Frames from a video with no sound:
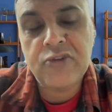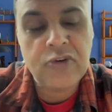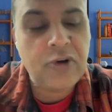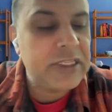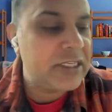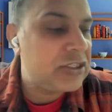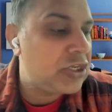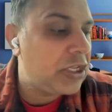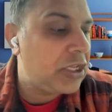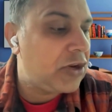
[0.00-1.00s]
So
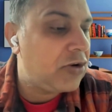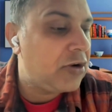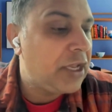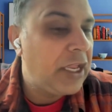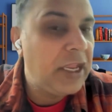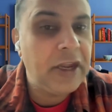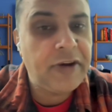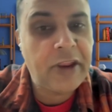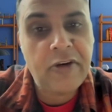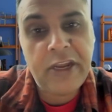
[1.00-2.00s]
essentially,
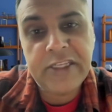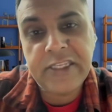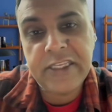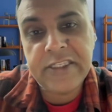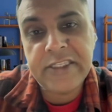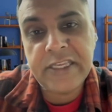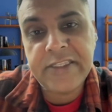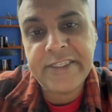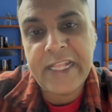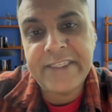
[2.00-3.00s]
it regulates this
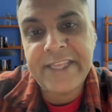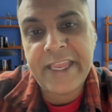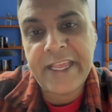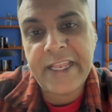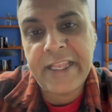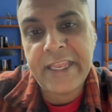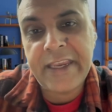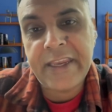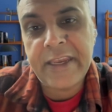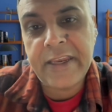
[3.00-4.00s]
cell cycle.
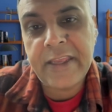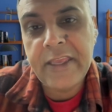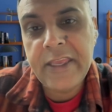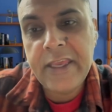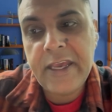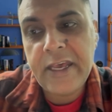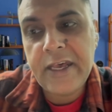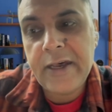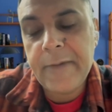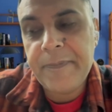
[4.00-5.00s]
It
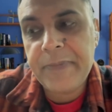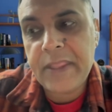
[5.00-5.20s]
uh